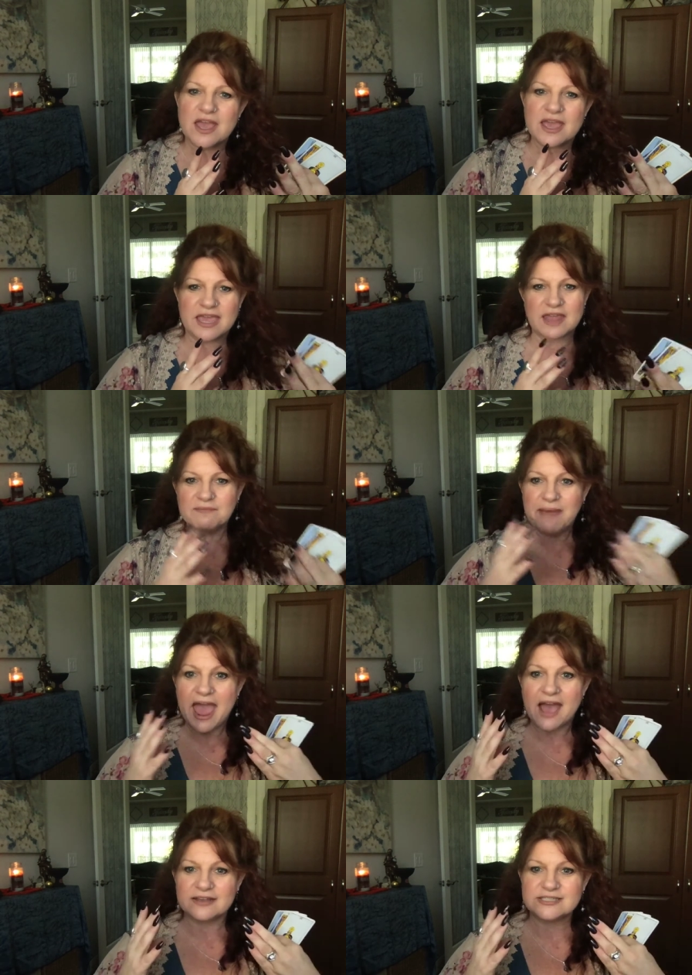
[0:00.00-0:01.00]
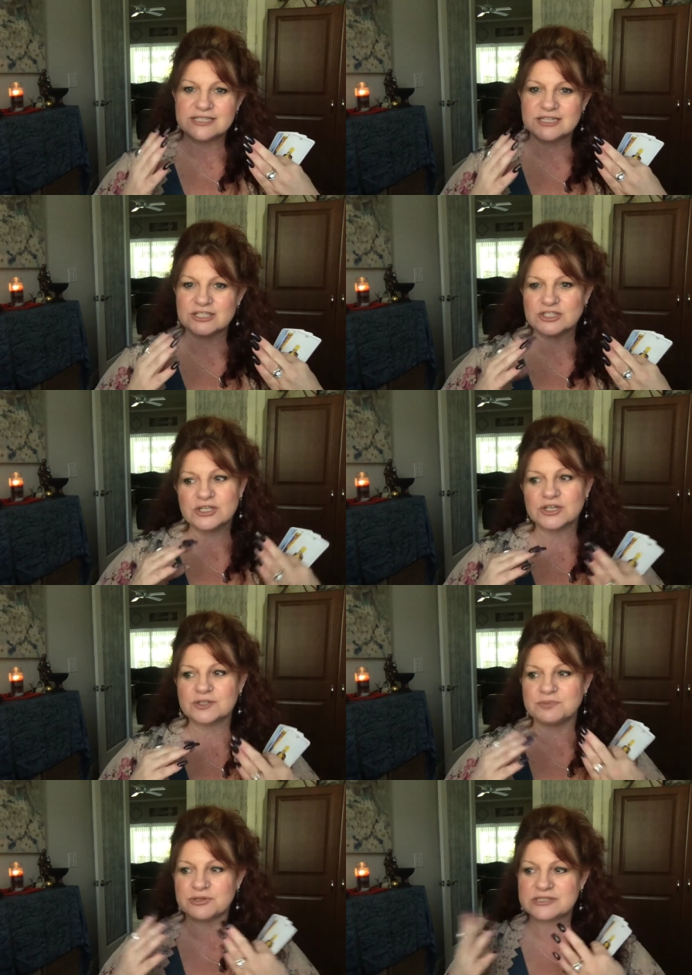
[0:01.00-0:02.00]
get past this
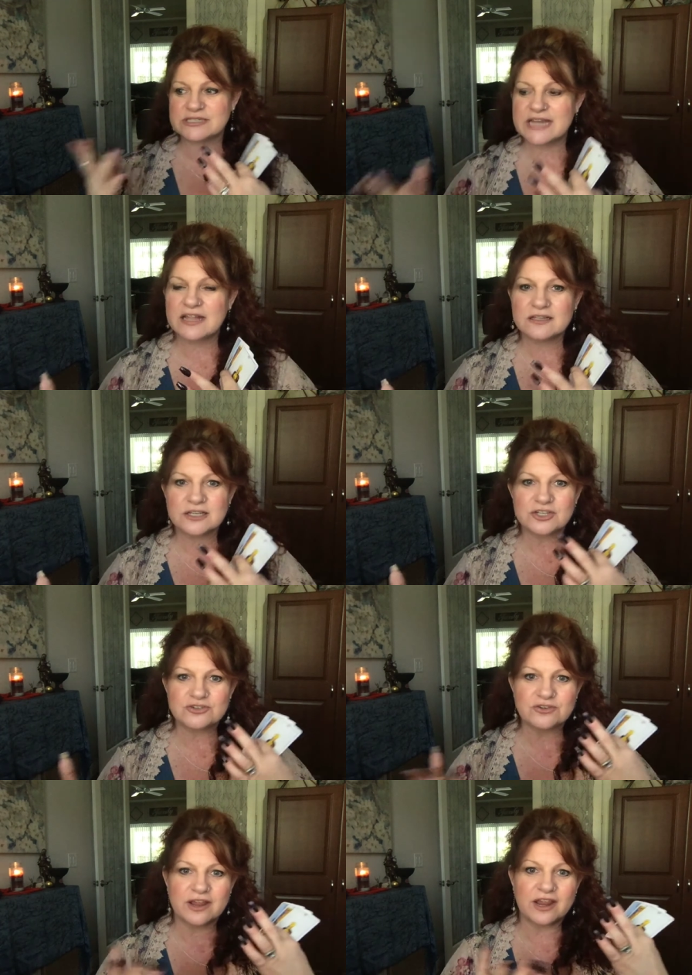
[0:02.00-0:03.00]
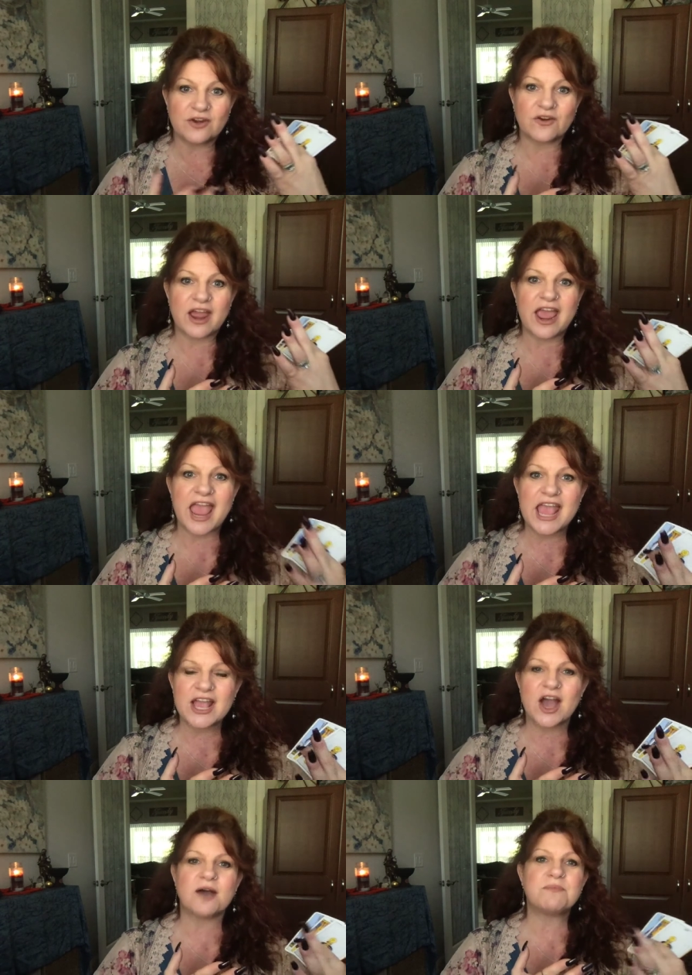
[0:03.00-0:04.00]
certain personality trait or hang
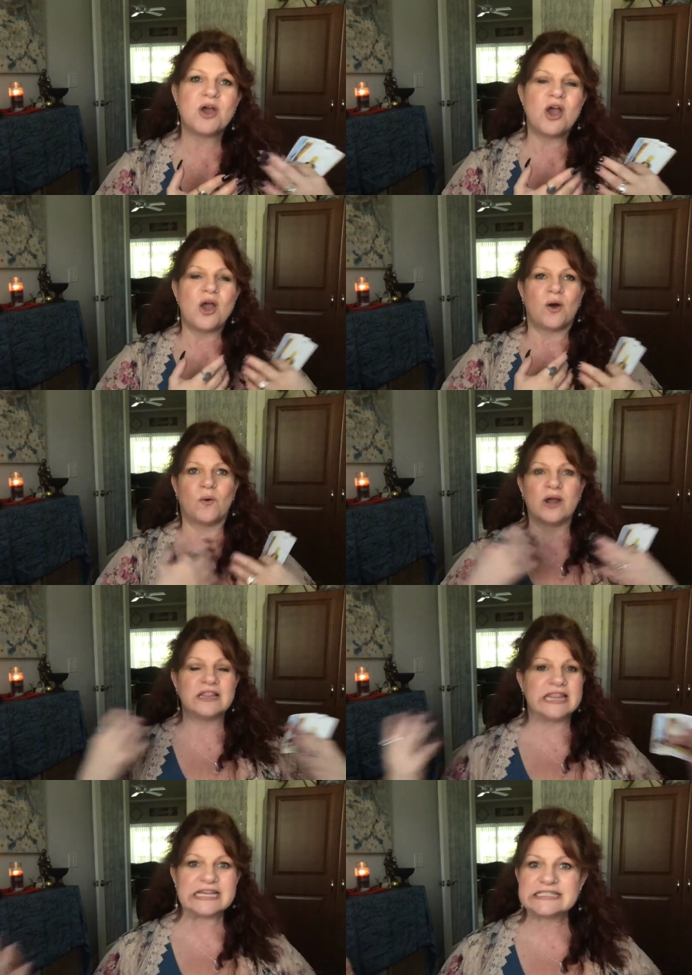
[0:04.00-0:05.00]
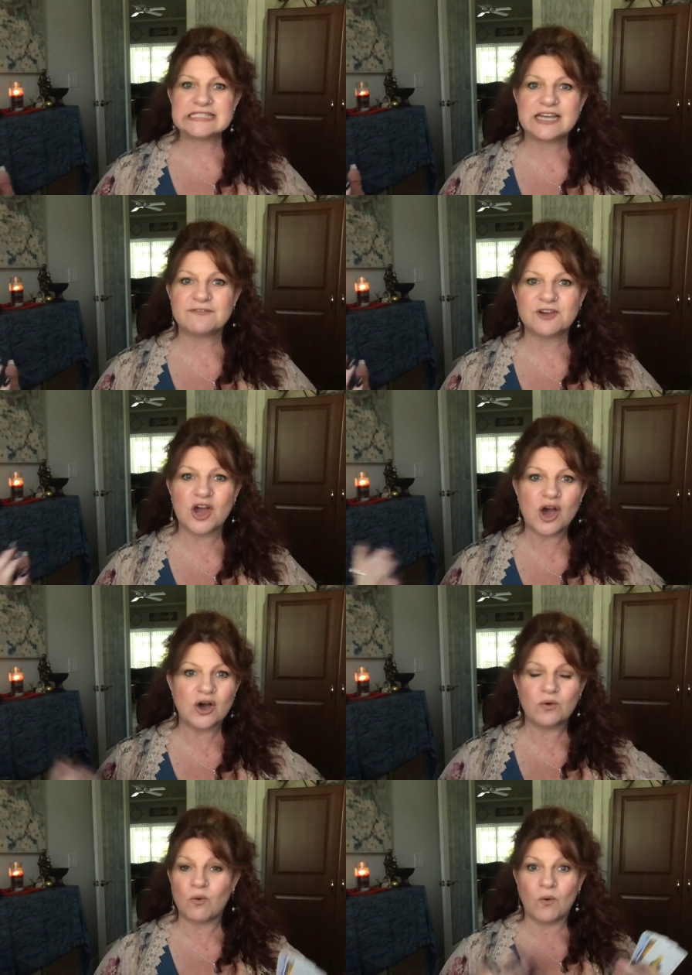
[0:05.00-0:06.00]
up, or let stuff
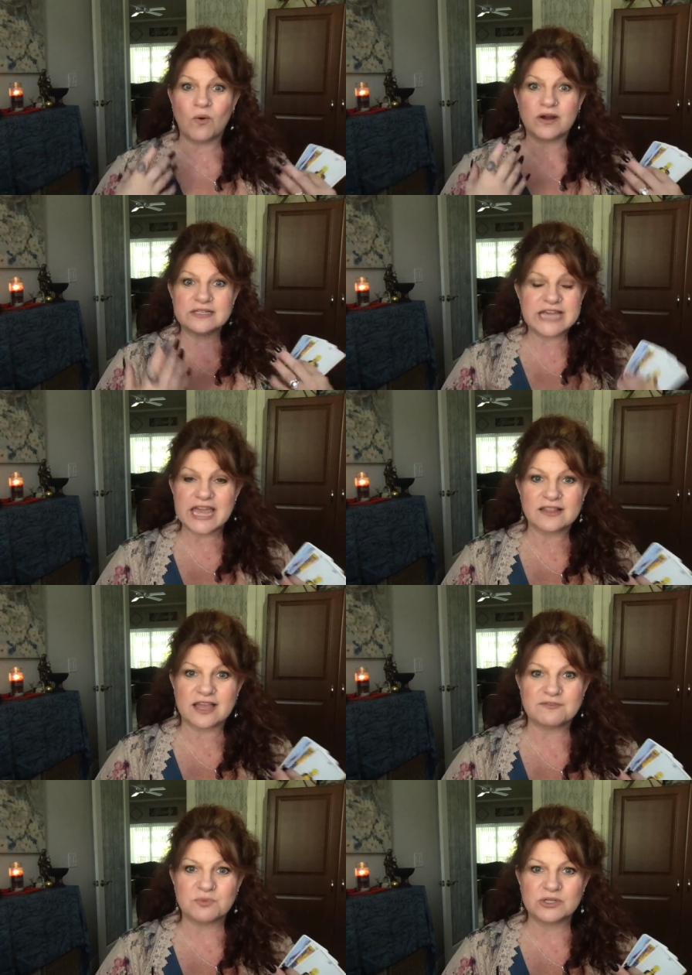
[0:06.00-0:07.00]
go or take life more